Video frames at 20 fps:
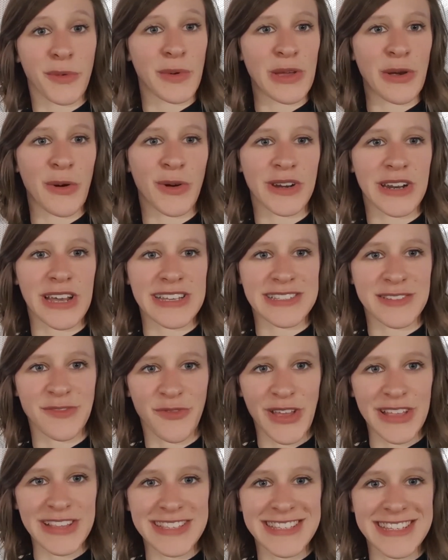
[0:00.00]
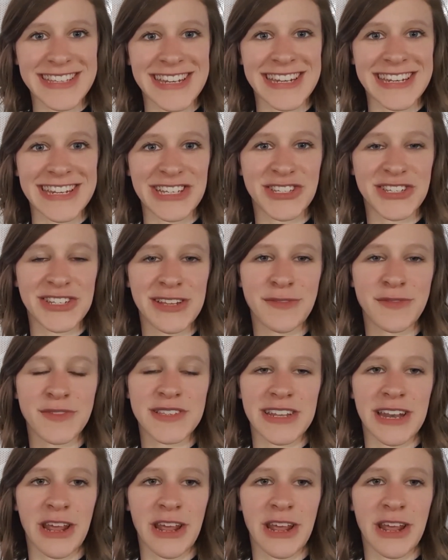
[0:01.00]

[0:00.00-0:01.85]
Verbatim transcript: We organise events and initiatives,